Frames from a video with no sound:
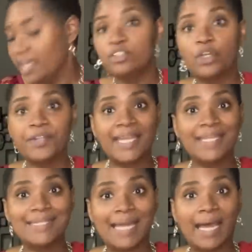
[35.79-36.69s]
So the
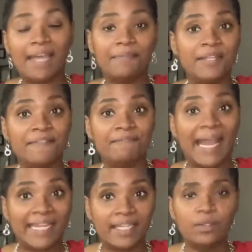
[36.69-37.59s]
kids and I have been
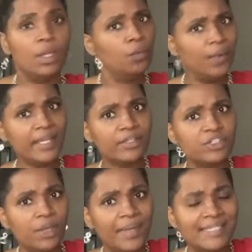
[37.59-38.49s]
invited. We are
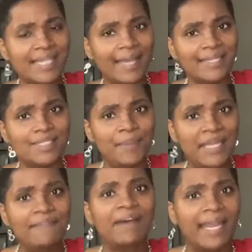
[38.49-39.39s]
so excited to be
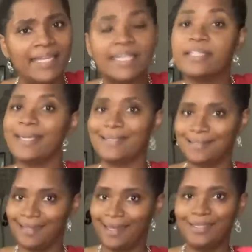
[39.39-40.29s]
invited.
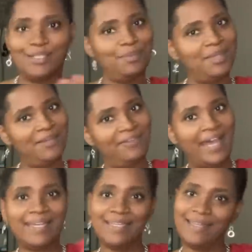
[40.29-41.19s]
Excited to be
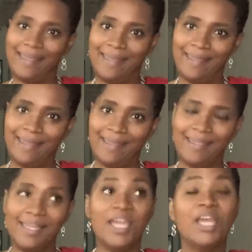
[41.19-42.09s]
invited,
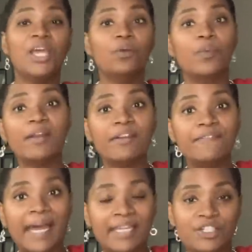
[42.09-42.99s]
hey. We're
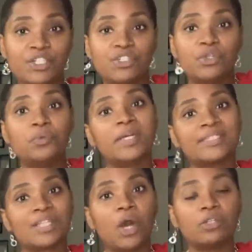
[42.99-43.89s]
invited to do what's
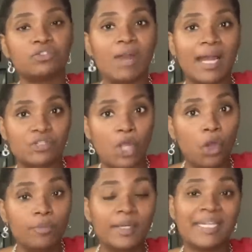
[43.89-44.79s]
called
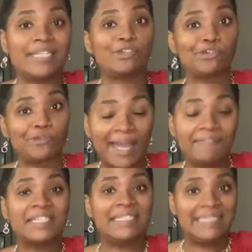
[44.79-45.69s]
Croctober
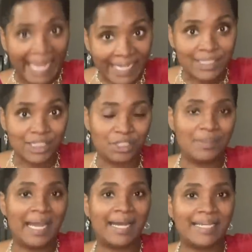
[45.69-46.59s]
Extravaganza, you
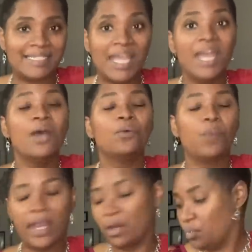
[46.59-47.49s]
guys,
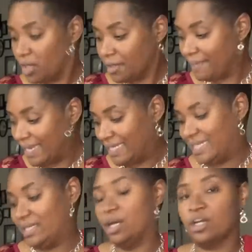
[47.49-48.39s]
where we're
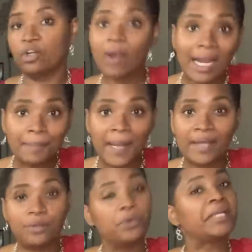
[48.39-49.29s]
making a crock
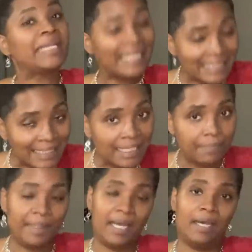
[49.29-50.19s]
pot or an
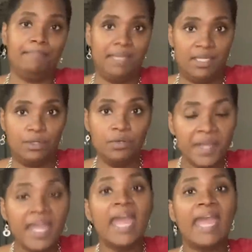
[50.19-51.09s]
Instant Pot meal
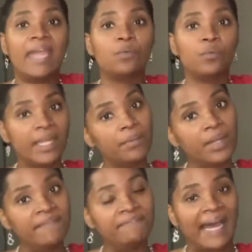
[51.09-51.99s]
and we were
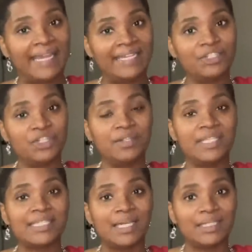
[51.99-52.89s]
invited to
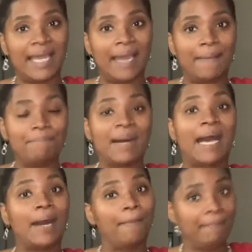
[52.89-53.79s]
this collab by
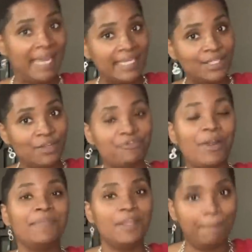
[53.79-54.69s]
Amanda
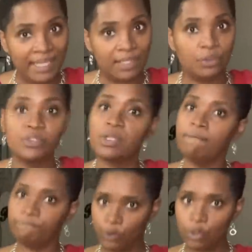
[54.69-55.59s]
from The Bealles,
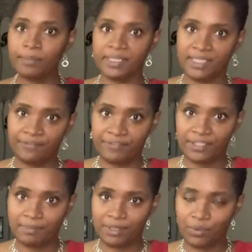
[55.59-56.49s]
formerly The
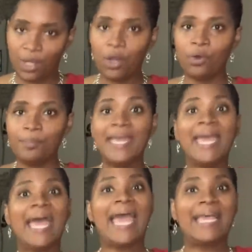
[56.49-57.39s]
Fundamental Home,
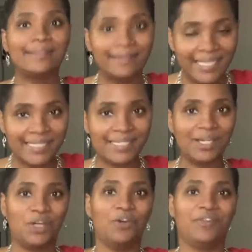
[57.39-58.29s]
and
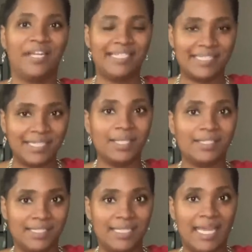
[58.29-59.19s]
Leisa over at
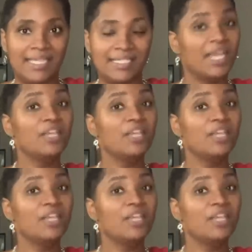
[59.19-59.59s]
Suttons Daze.